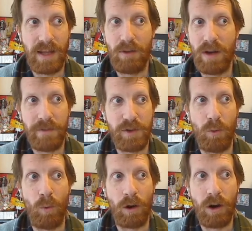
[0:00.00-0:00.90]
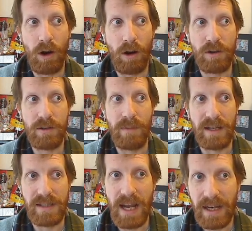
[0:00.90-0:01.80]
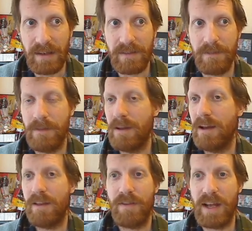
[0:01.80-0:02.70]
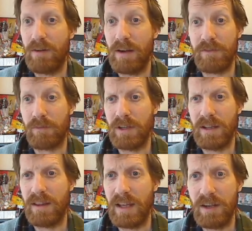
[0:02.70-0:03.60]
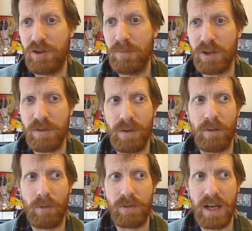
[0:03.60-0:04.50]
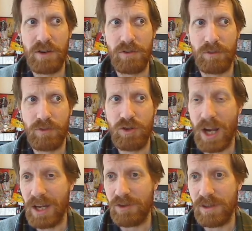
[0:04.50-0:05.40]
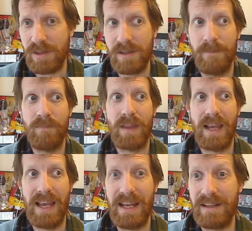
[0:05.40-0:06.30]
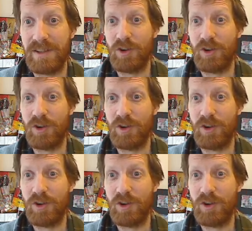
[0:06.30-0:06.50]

don't have to work hard to maintain it. They don't have to really think too much about rotational changes. It's